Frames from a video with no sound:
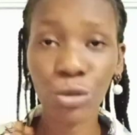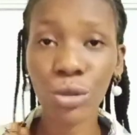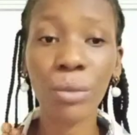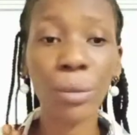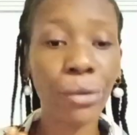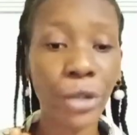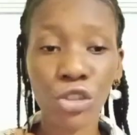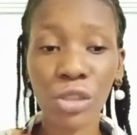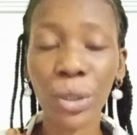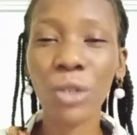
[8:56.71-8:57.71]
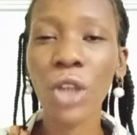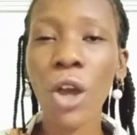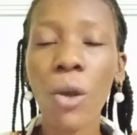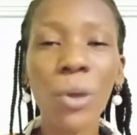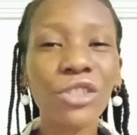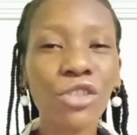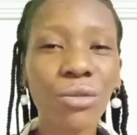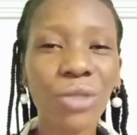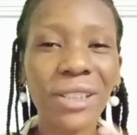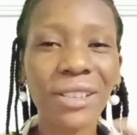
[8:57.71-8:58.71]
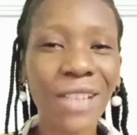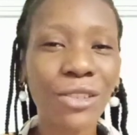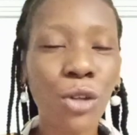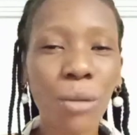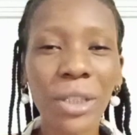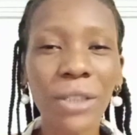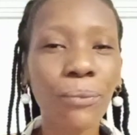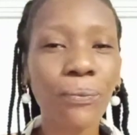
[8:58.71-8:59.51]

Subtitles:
Do not be pressured, because once the children start coming,